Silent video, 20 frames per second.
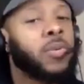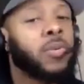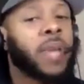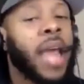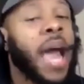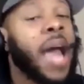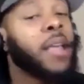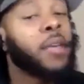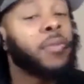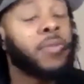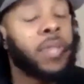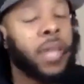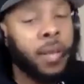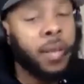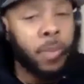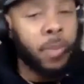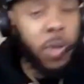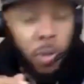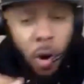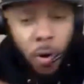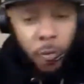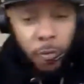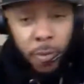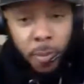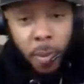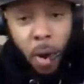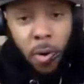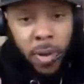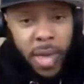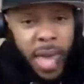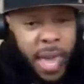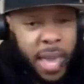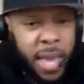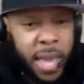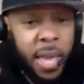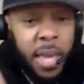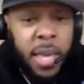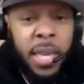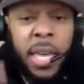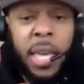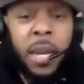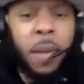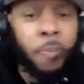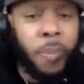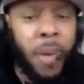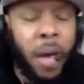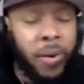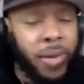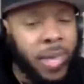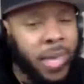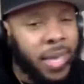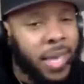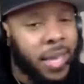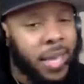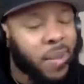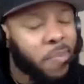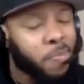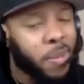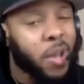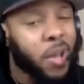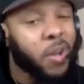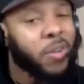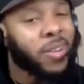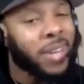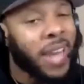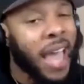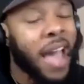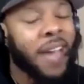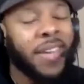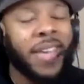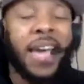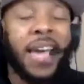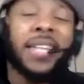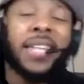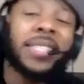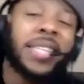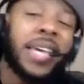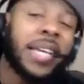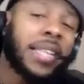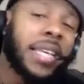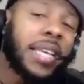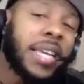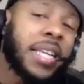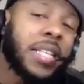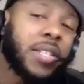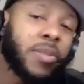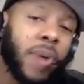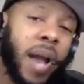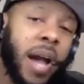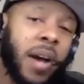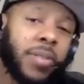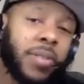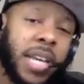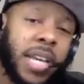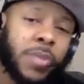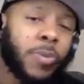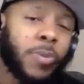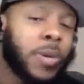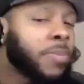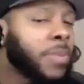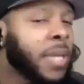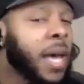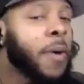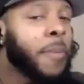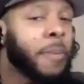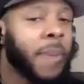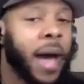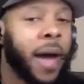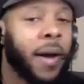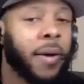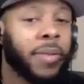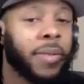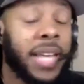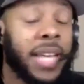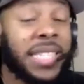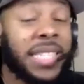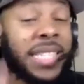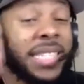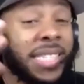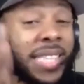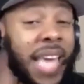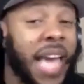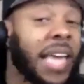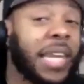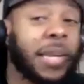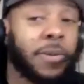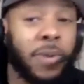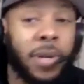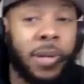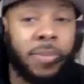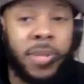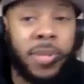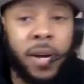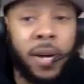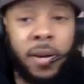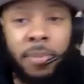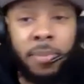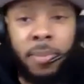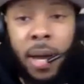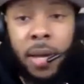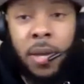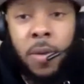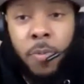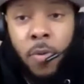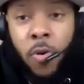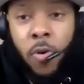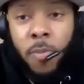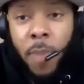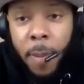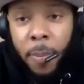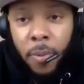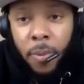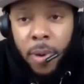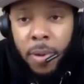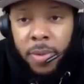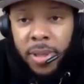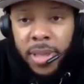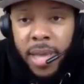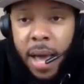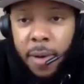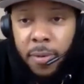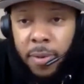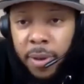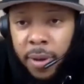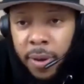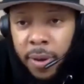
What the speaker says: Now you go from, okay, get a belt. He get the belt. Now he got to take the easy route. That's what I'm talking about. That's exactly what I'm talking about. You proved my point with that one.